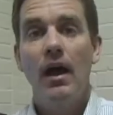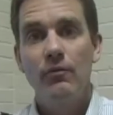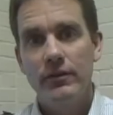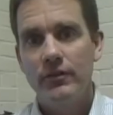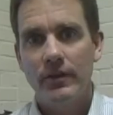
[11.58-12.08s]

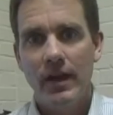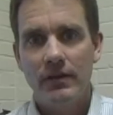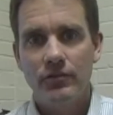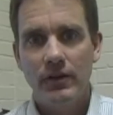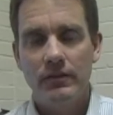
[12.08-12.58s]
recently had
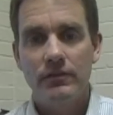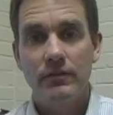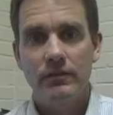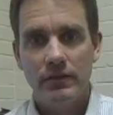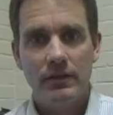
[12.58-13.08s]
a chance to
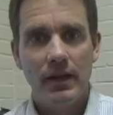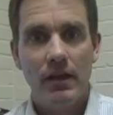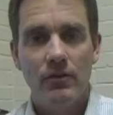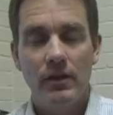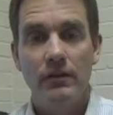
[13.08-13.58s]
sit
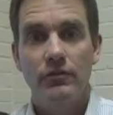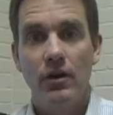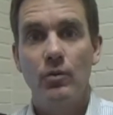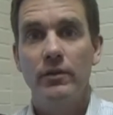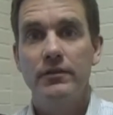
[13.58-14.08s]
down and
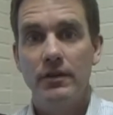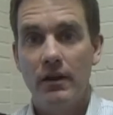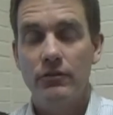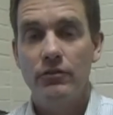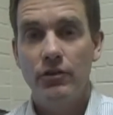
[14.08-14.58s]
talk with
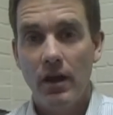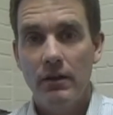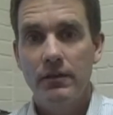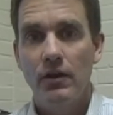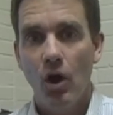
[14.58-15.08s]
Dr.
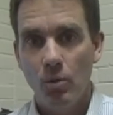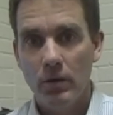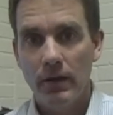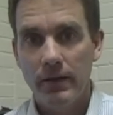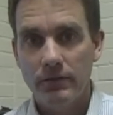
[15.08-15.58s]
Jonathan
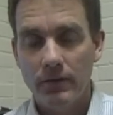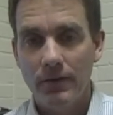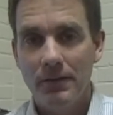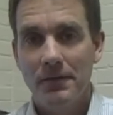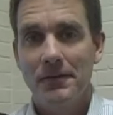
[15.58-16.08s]
Oberlander.
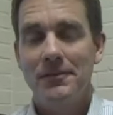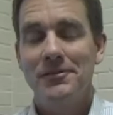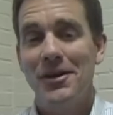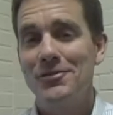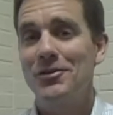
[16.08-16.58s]

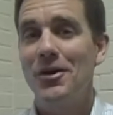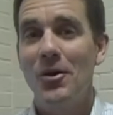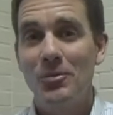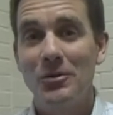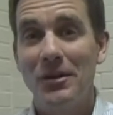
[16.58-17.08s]
Dr.
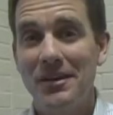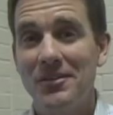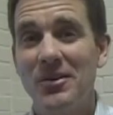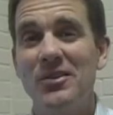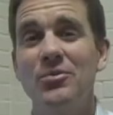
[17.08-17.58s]

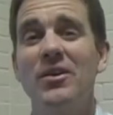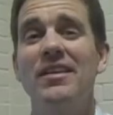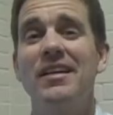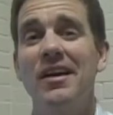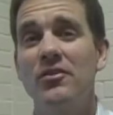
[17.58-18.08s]
Oberlander is one of
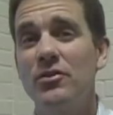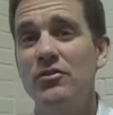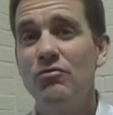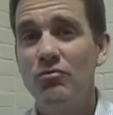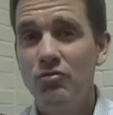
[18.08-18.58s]
the
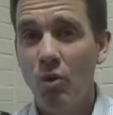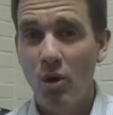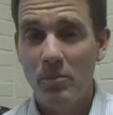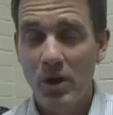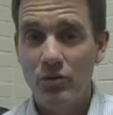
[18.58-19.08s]
country's
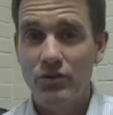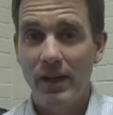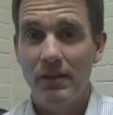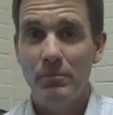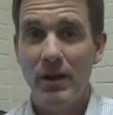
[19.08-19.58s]
foremost
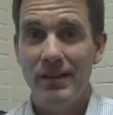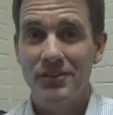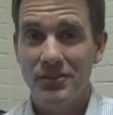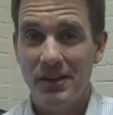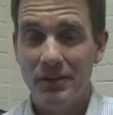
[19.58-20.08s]
health
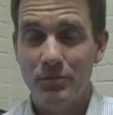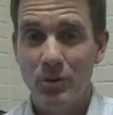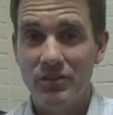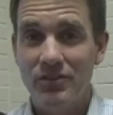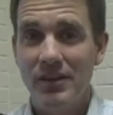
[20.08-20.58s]
policy
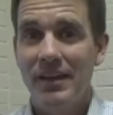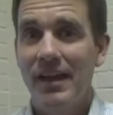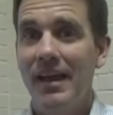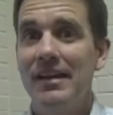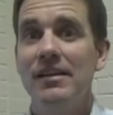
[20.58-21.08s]
experts,
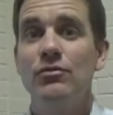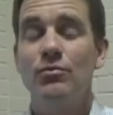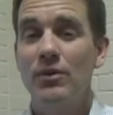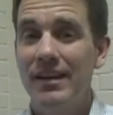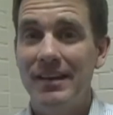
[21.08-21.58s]
and he's
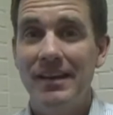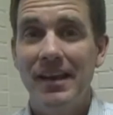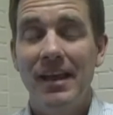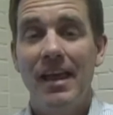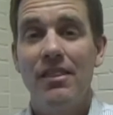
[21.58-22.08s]

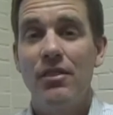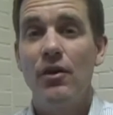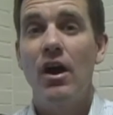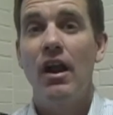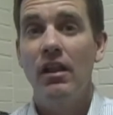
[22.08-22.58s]
written and
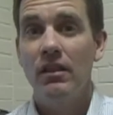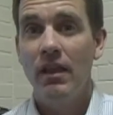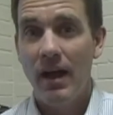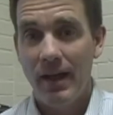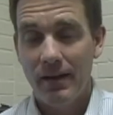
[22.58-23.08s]
thought a
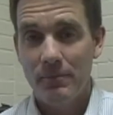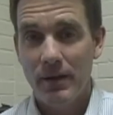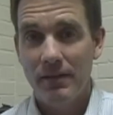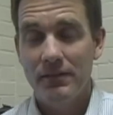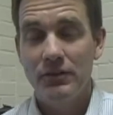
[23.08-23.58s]
lot
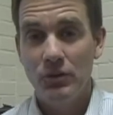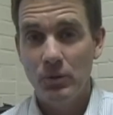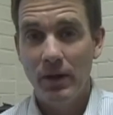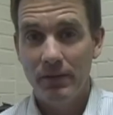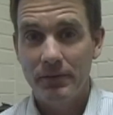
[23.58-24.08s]
about the new
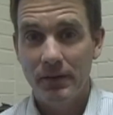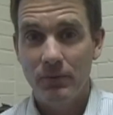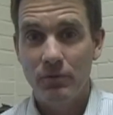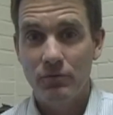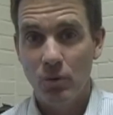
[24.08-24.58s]
healthcare
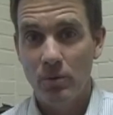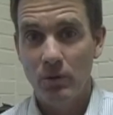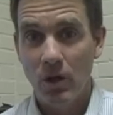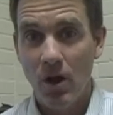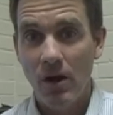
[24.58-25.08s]
reform
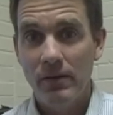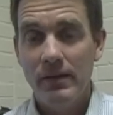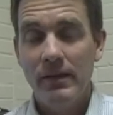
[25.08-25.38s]
law.